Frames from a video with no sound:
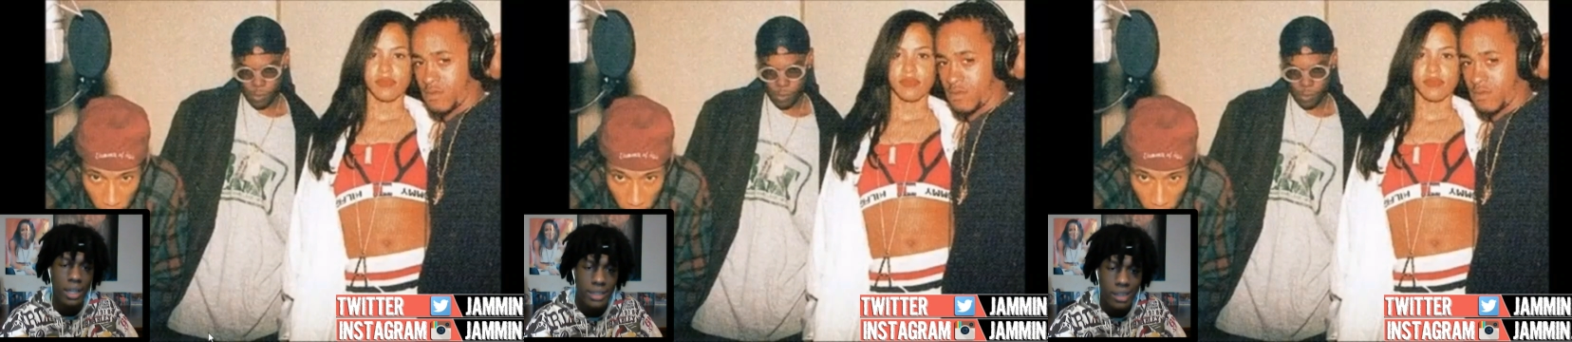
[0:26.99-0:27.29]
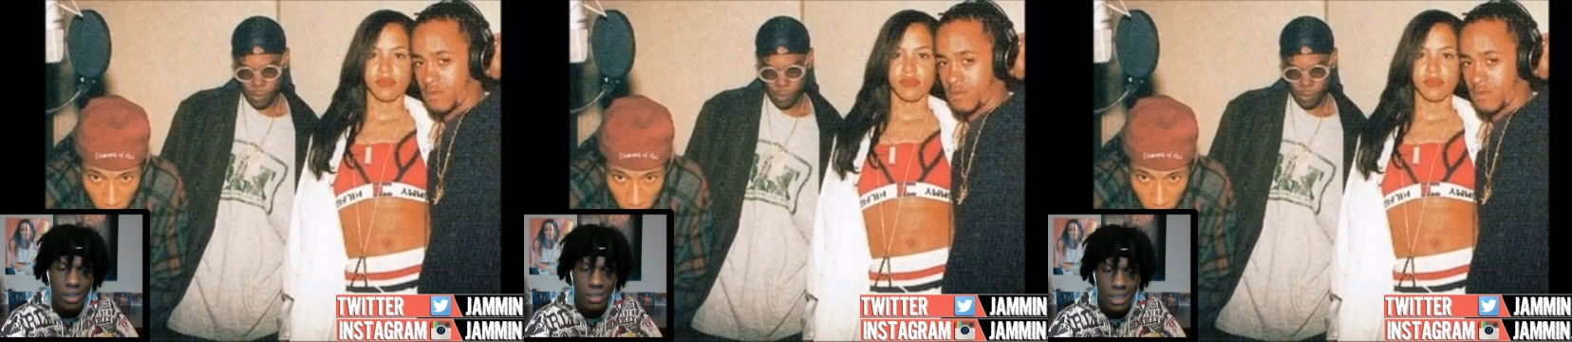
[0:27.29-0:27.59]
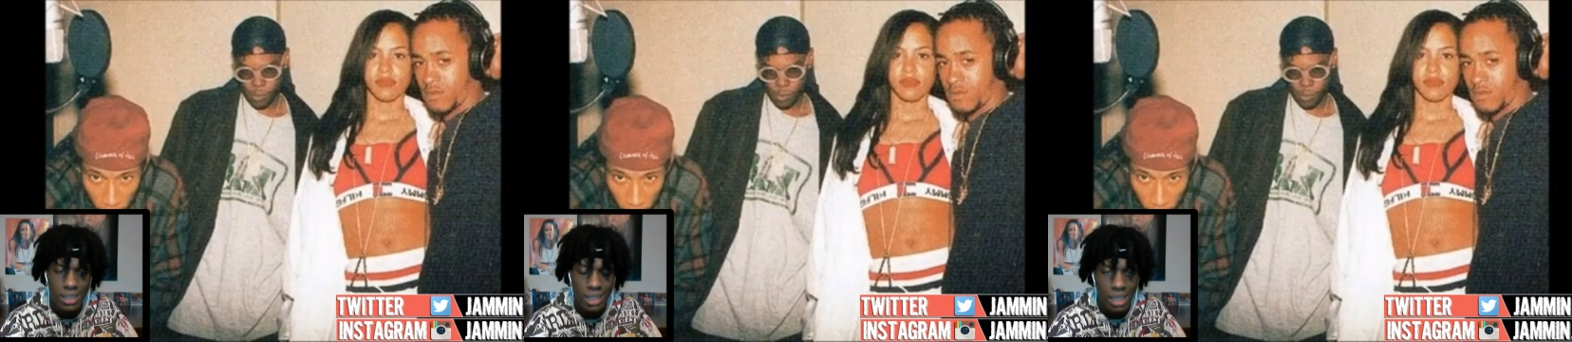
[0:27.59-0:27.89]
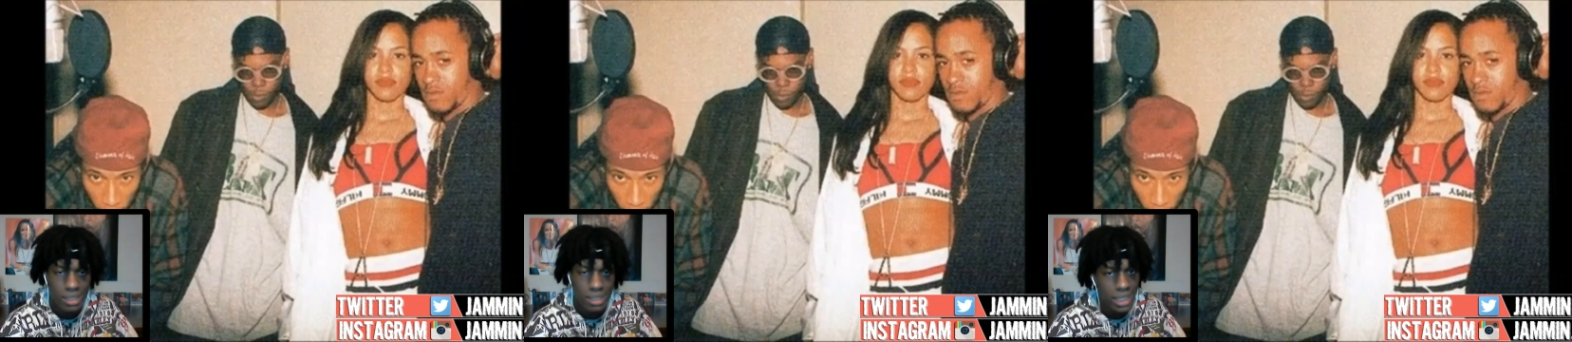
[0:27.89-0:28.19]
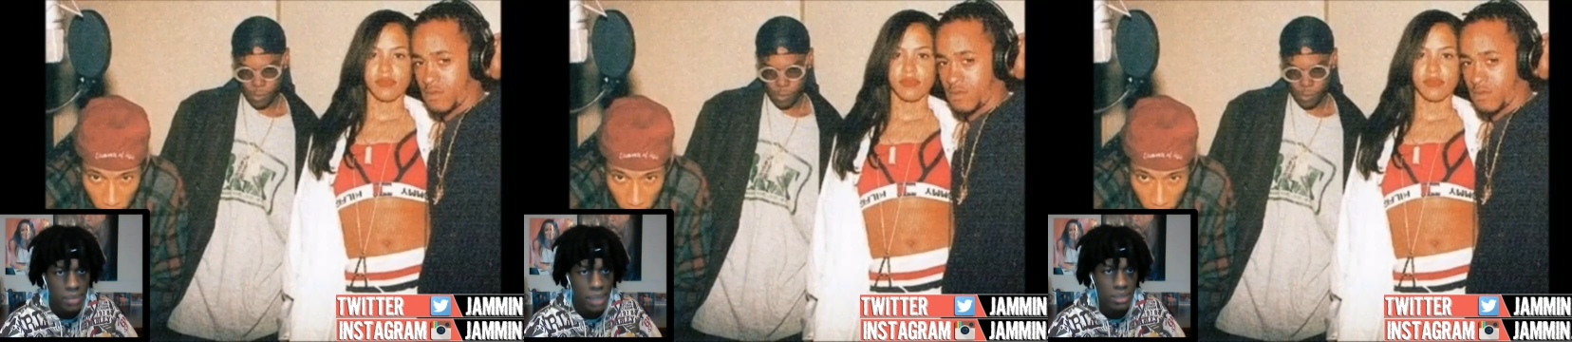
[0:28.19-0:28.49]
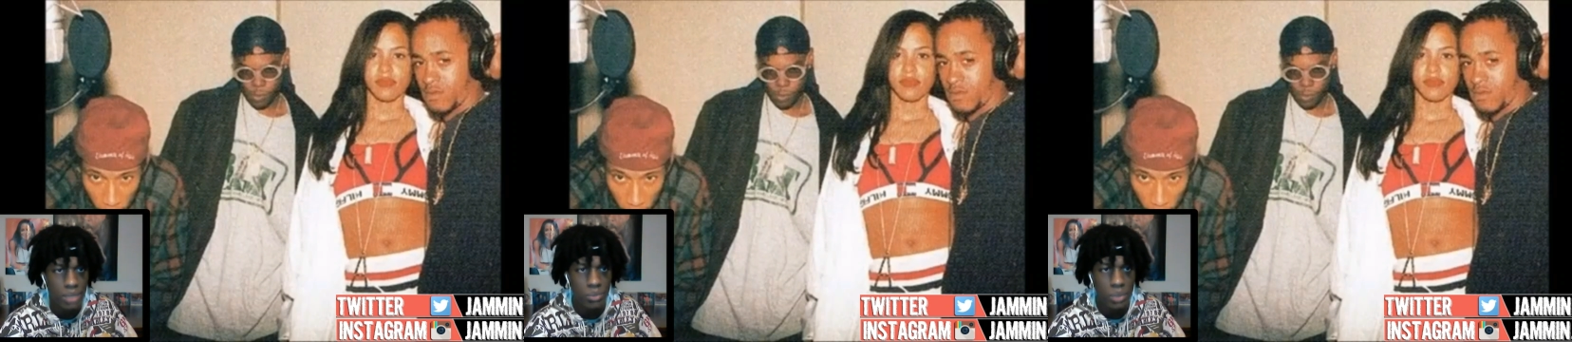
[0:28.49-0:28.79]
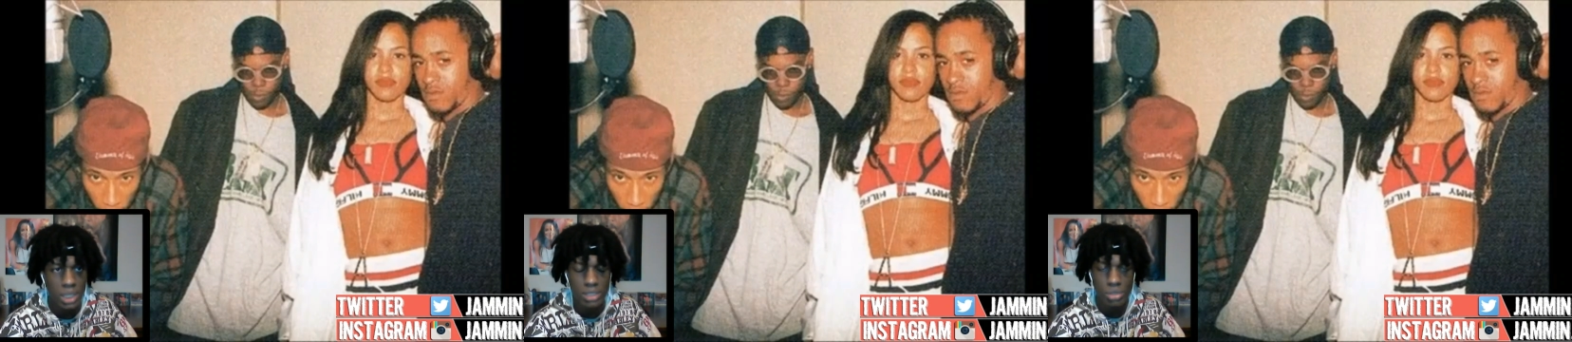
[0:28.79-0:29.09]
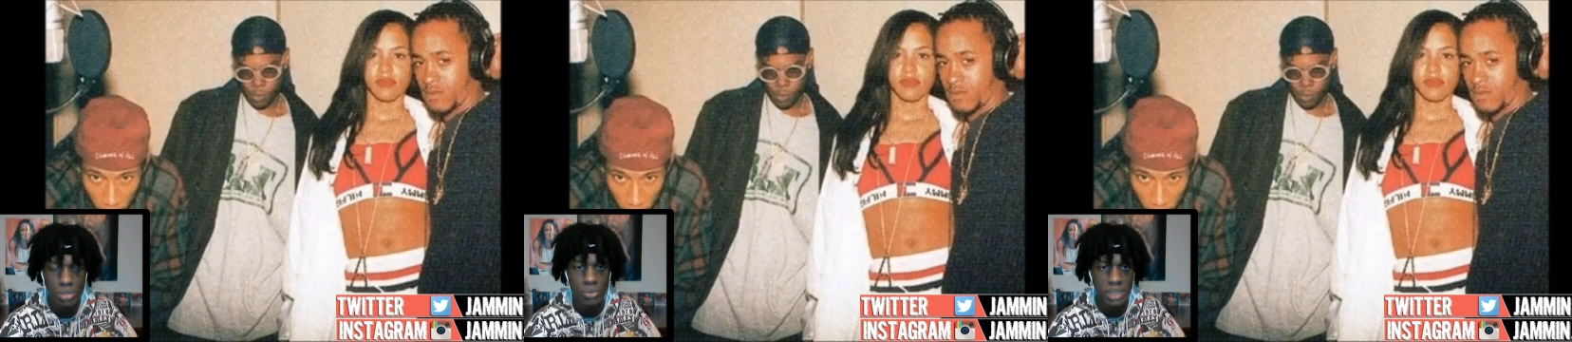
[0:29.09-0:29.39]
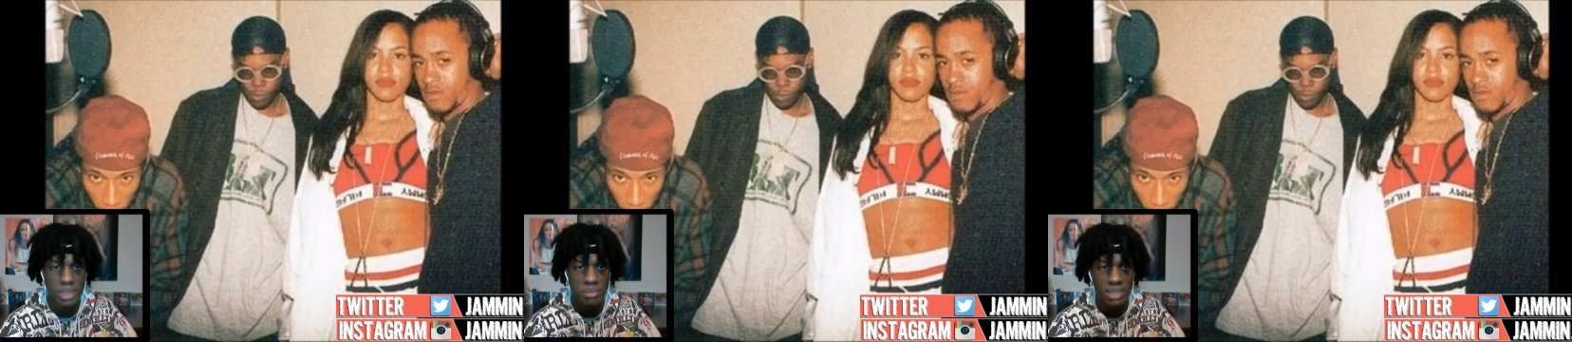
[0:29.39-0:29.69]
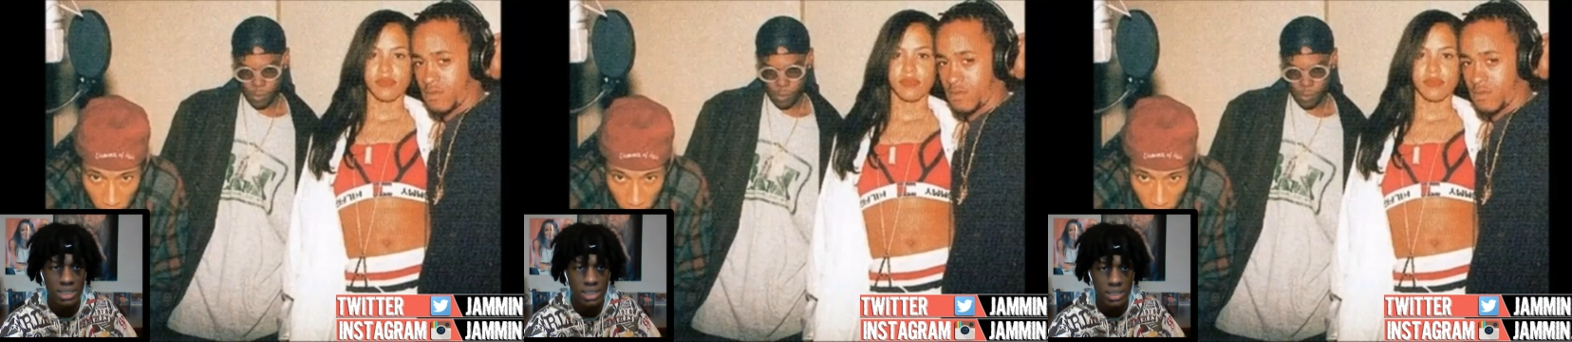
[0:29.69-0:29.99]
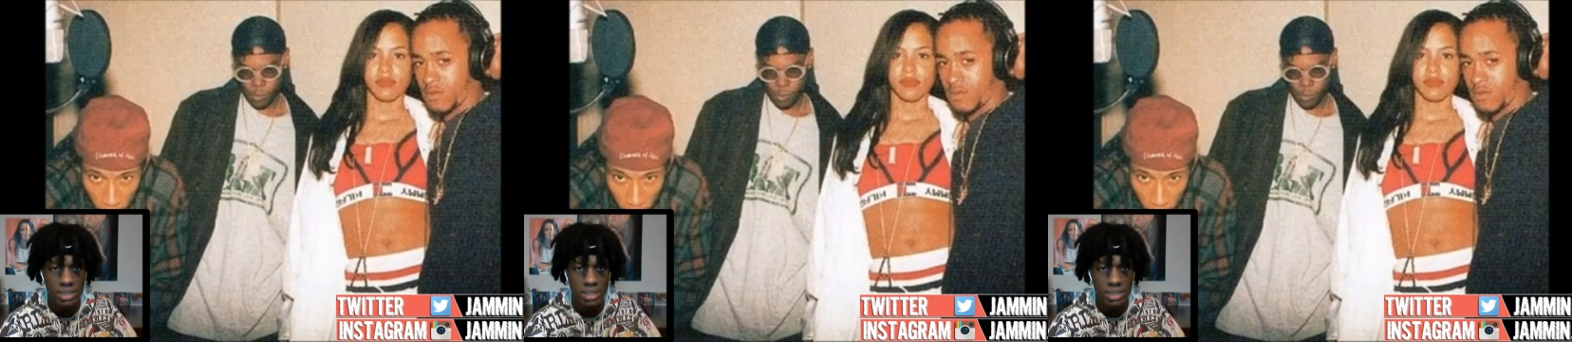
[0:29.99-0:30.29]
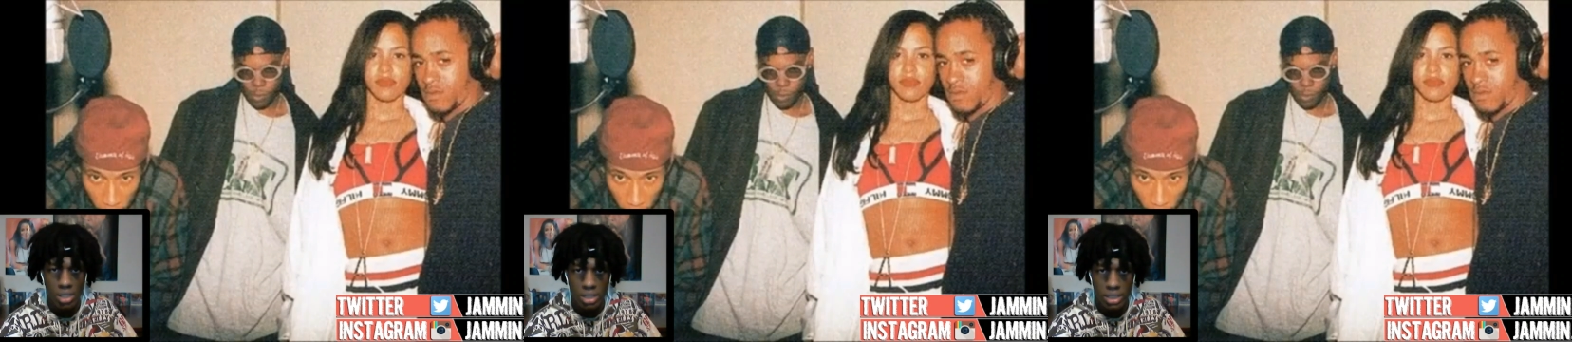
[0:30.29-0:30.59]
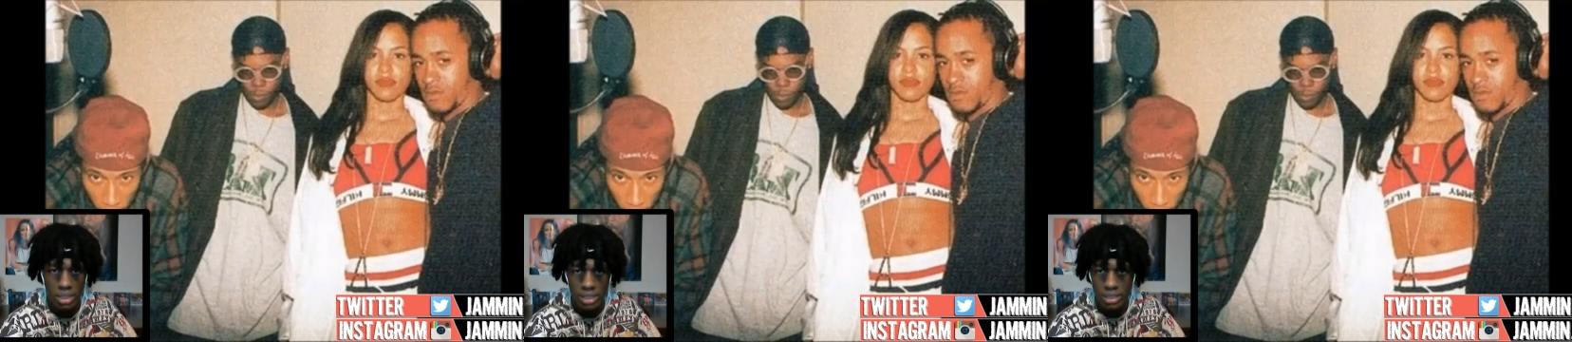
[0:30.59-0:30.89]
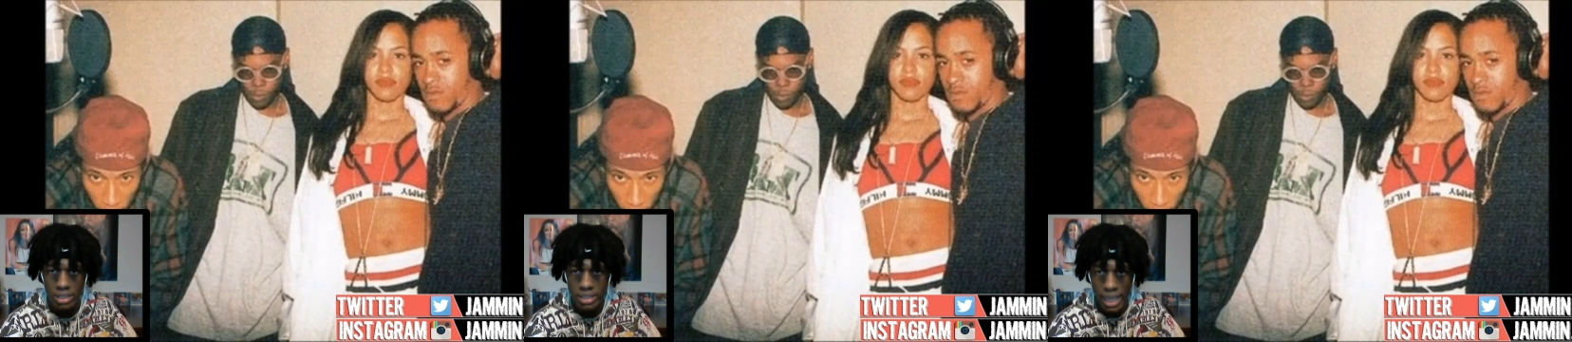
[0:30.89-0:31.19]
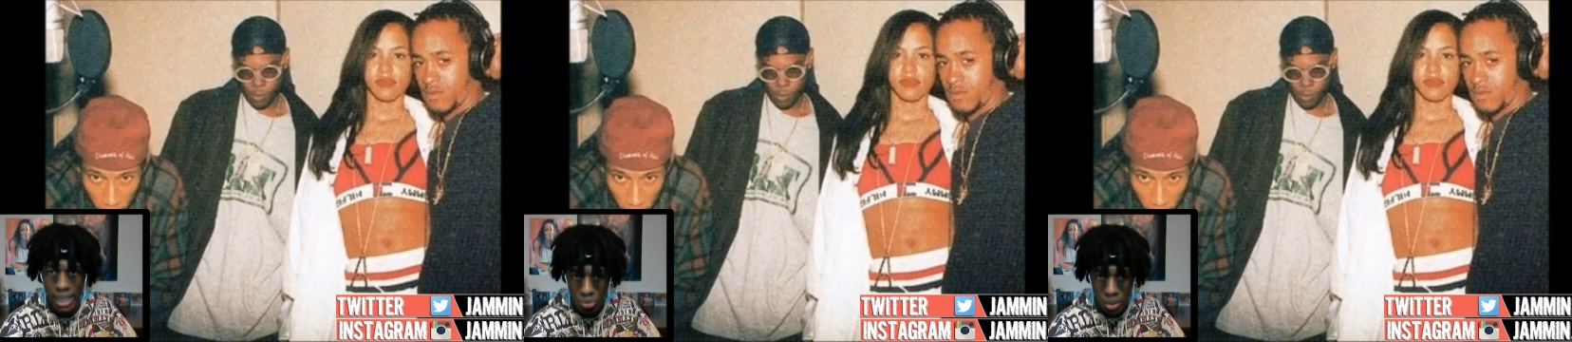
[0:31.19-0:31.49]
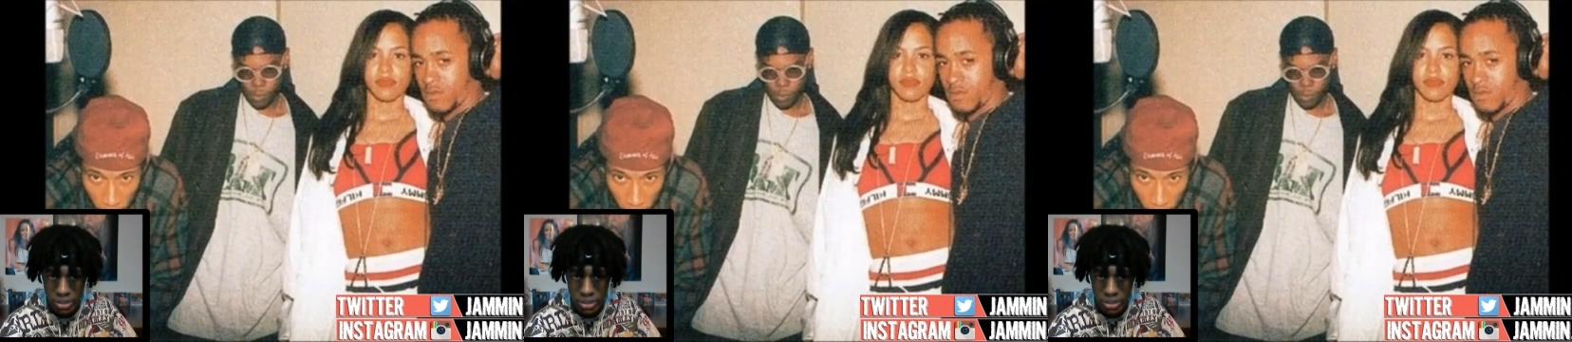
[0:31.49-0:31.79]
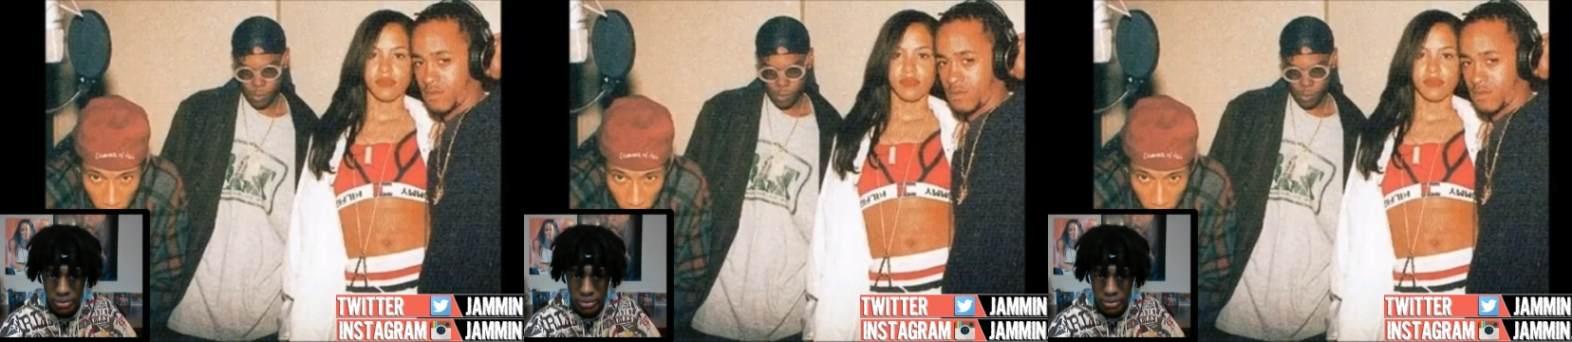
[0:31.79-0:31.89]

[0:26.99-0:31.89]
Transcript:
Speaker 1: there are I think maybe one or two remixes of this song. There's the Ninth Wonder